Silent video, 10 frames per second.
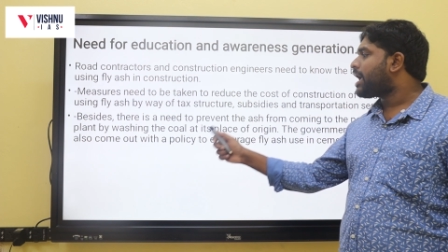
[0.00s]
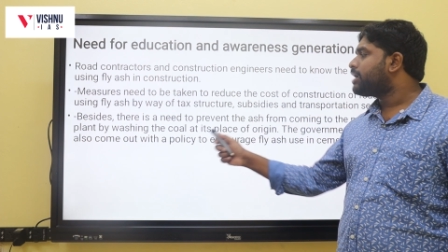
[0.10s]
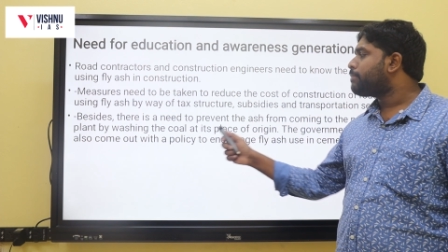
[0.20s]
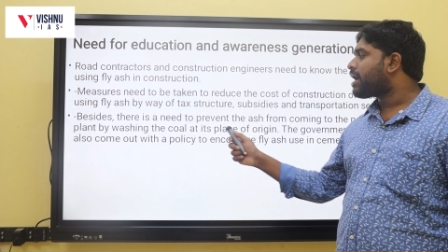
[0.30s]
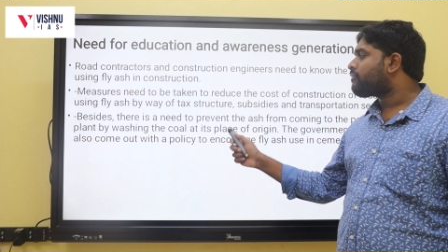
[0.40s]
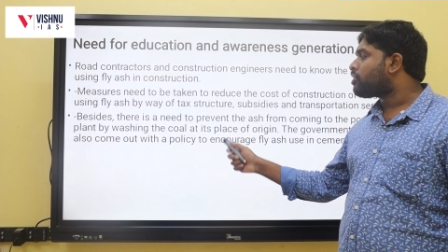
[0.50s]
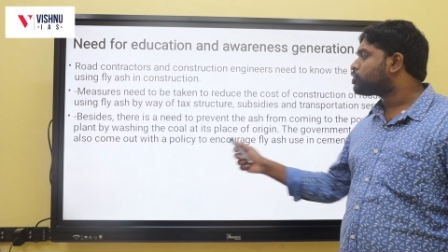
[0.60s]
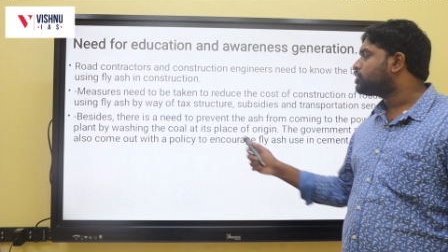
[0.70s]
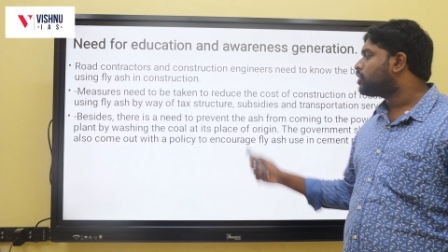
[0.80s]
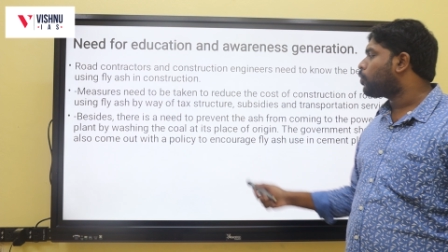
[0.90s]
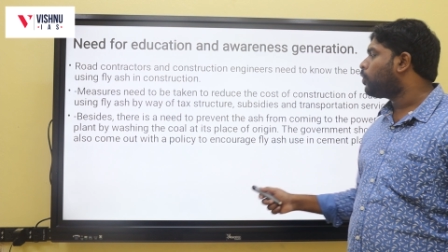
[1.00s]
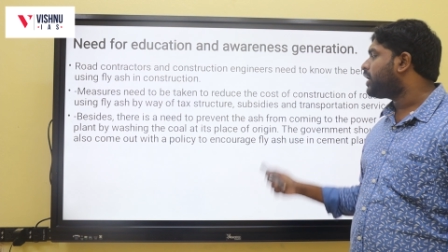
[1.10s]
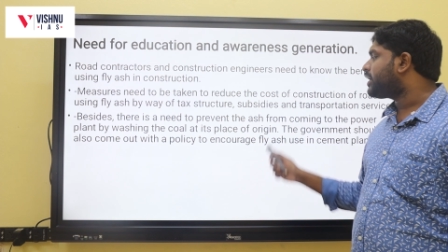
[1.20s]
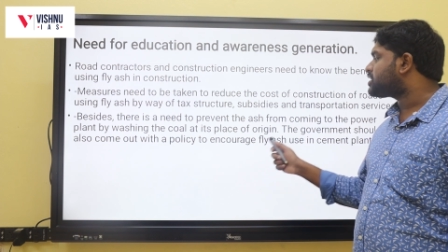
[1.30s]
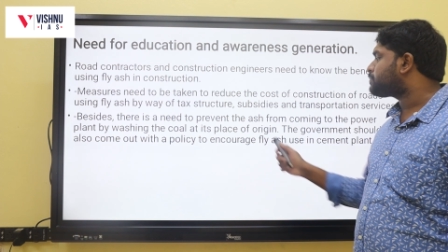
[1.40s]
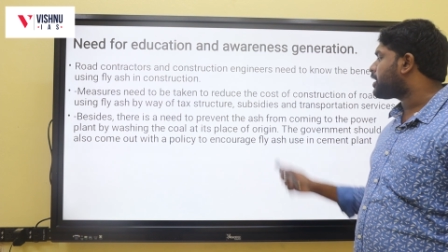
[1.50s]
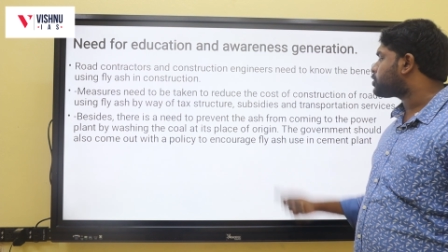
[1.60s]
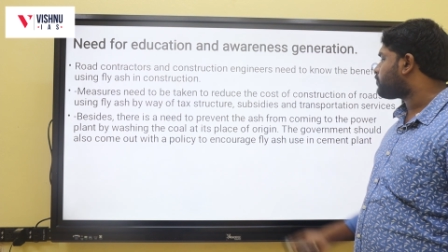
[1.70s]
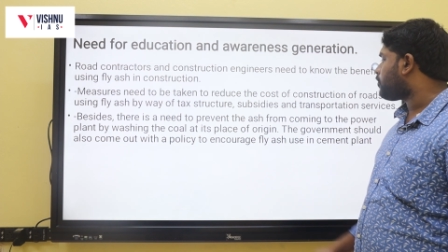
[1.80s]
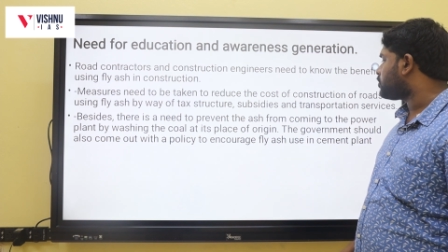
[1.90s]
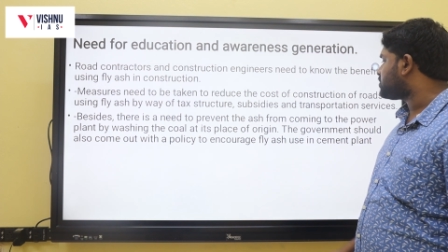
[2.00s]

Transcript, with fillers: plant by washing the coal at its place of